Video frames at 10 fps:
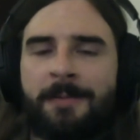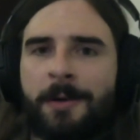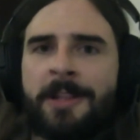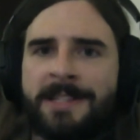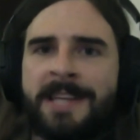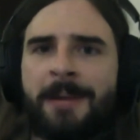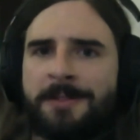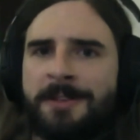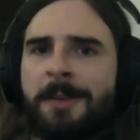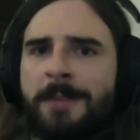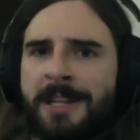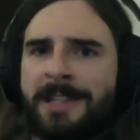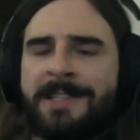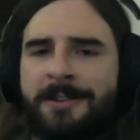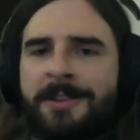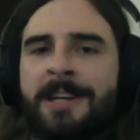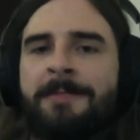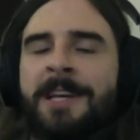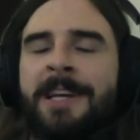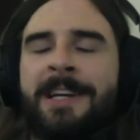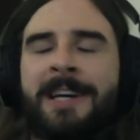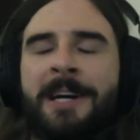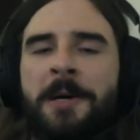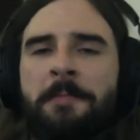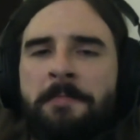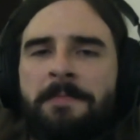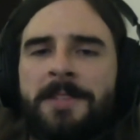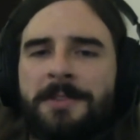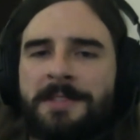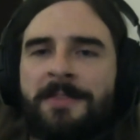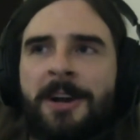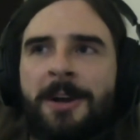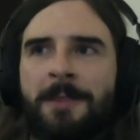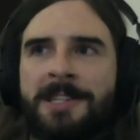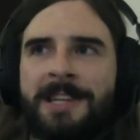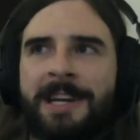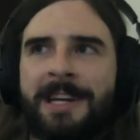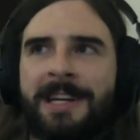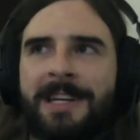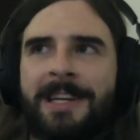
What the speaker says: and where these animals are going to be at these certain times. So it's very much like